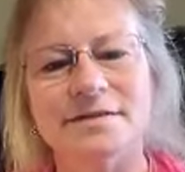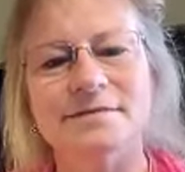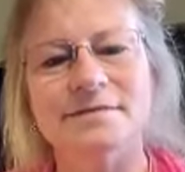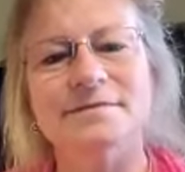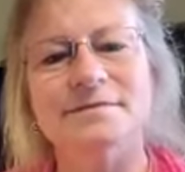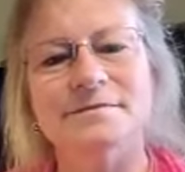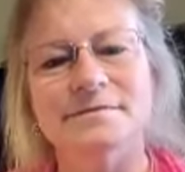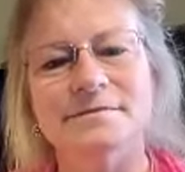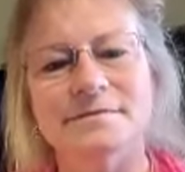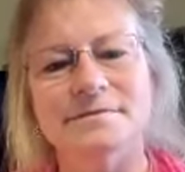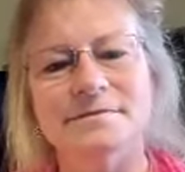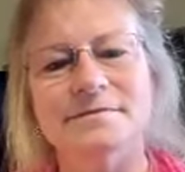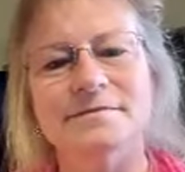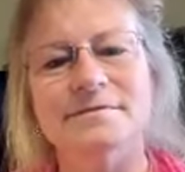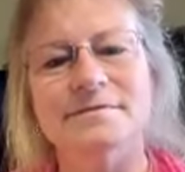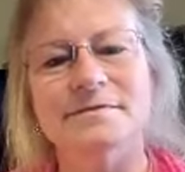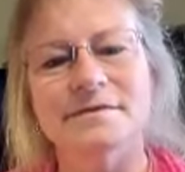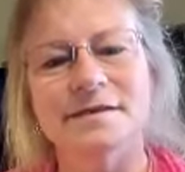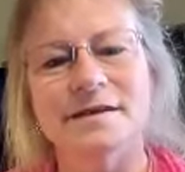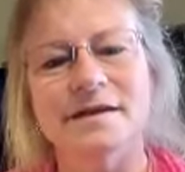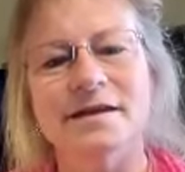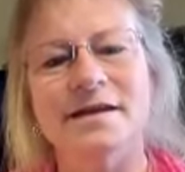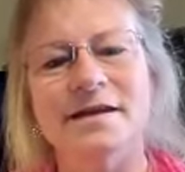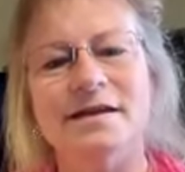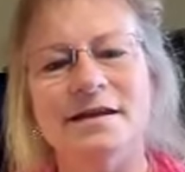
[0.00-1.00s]
yeah. missed
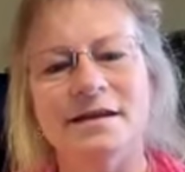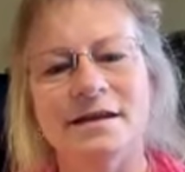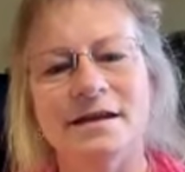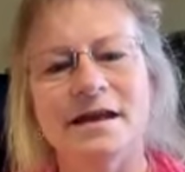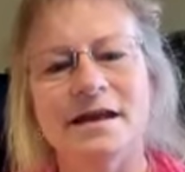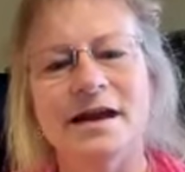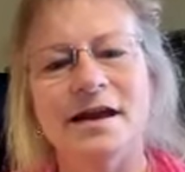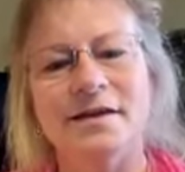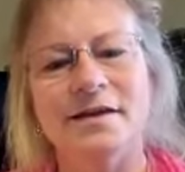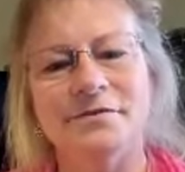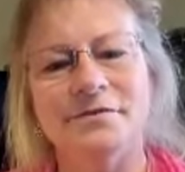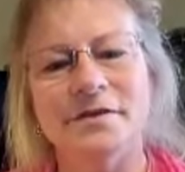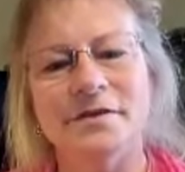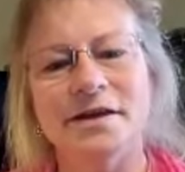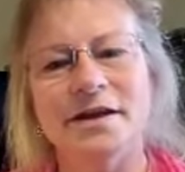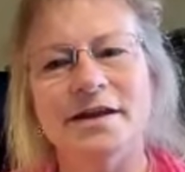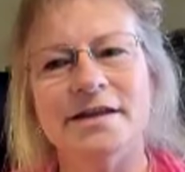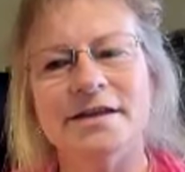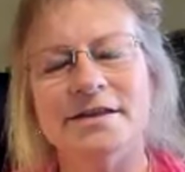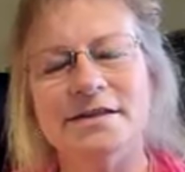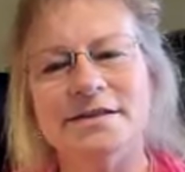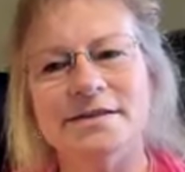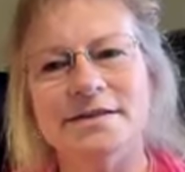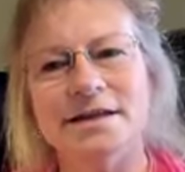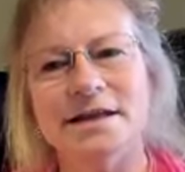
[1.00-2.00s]
i
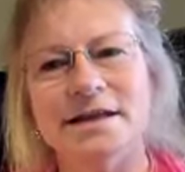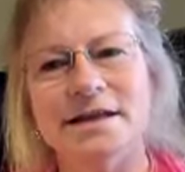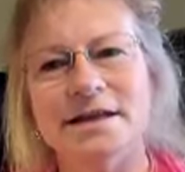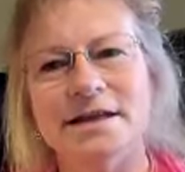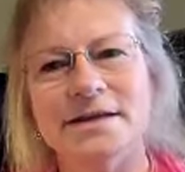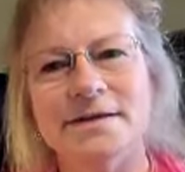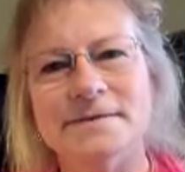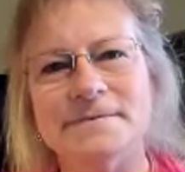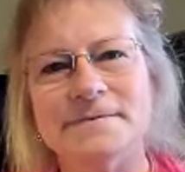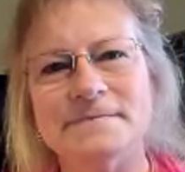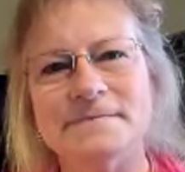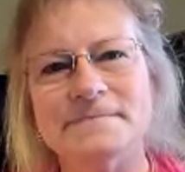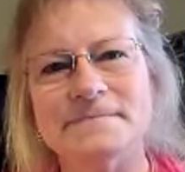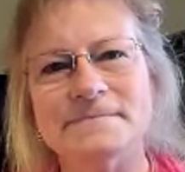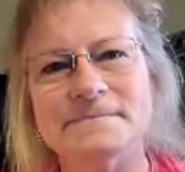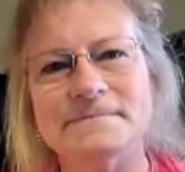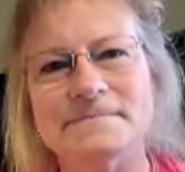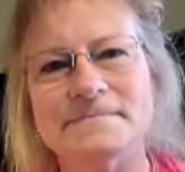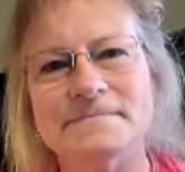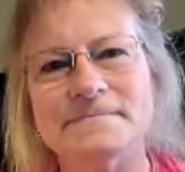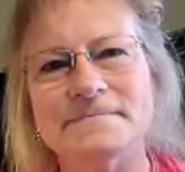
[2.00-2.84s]
find um,